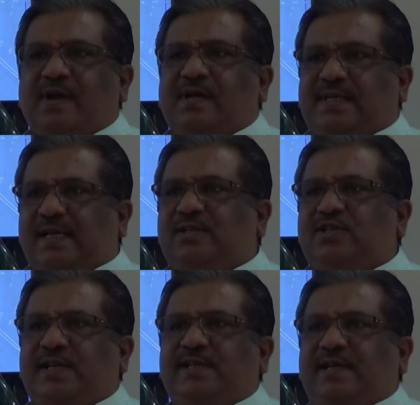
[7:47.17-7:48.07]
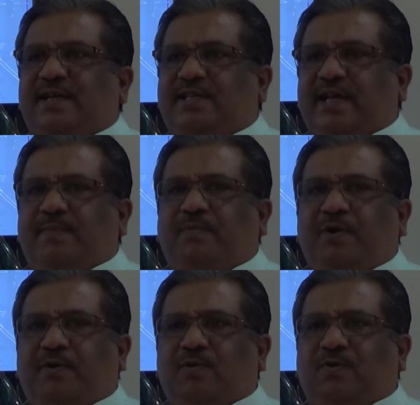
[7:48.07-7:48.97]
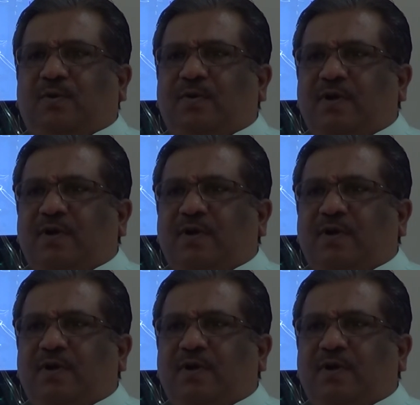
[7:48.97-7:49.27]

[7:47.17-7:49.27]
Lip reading: Cells change their shape due to